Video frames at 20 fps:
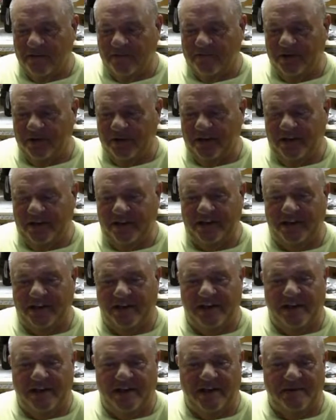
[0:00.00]
But
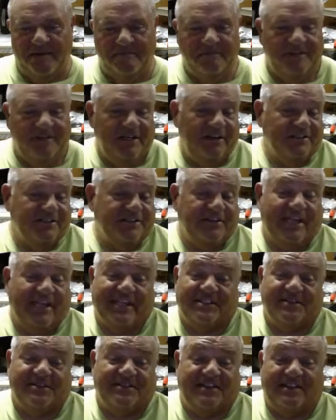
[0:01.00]
you know, so
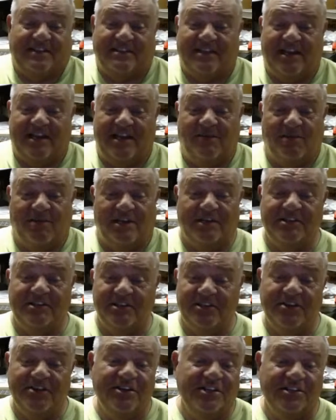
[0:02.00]
that's kind of what I
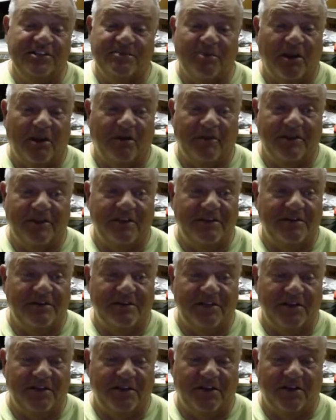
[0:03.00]
do, and it's probably the
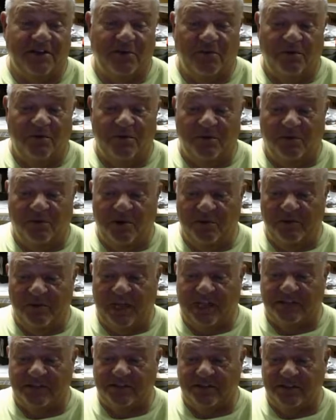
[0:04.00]
you know the one we
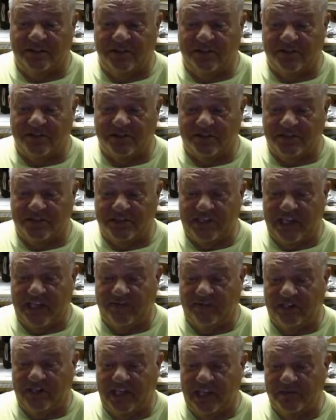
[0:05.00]
actually use. So just have
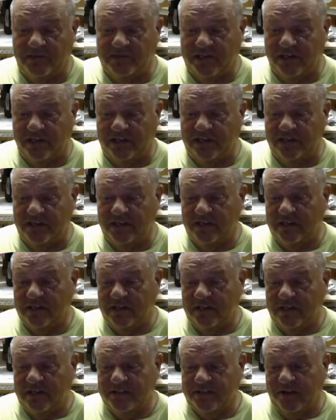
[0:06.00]
the names on it,
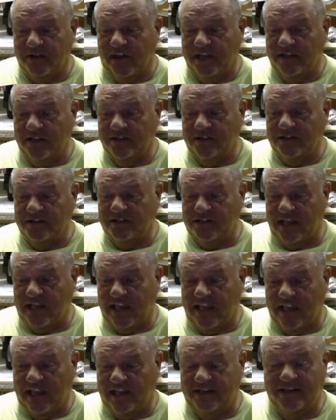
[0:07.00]
so I can just
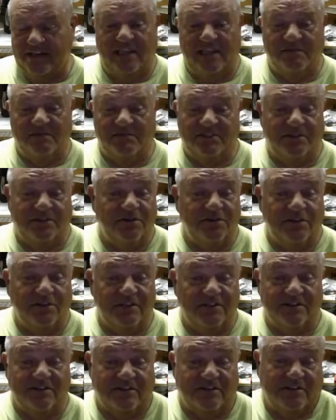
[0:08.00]
add names to it
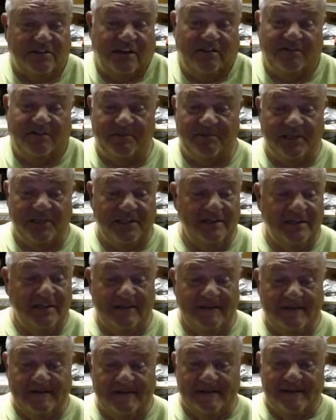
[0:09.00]
and stuff. I mean,
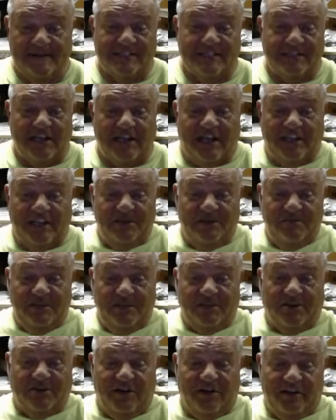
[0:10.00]
it's not going to
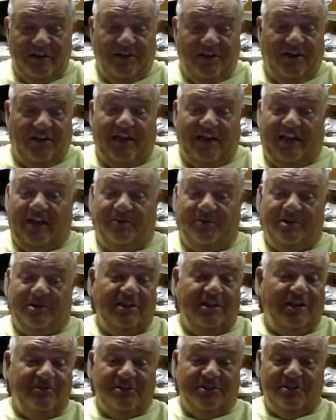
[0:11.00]
be you know I would
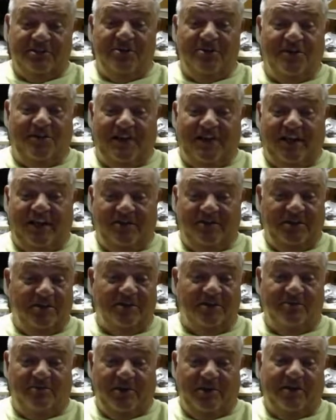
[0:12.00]
love to do 1,000. You
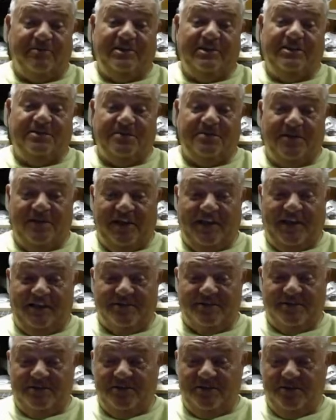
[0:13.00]
know, if we ever get to
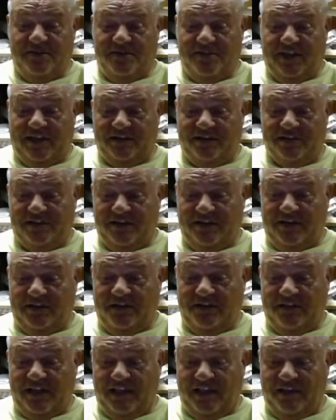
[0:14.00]
1,000, do 1,000 at
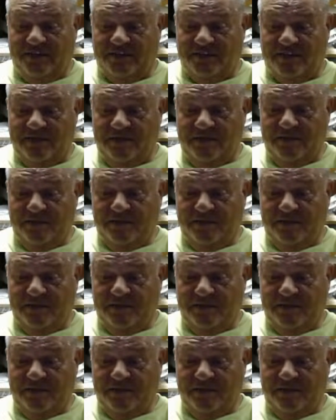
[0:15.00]
1,000.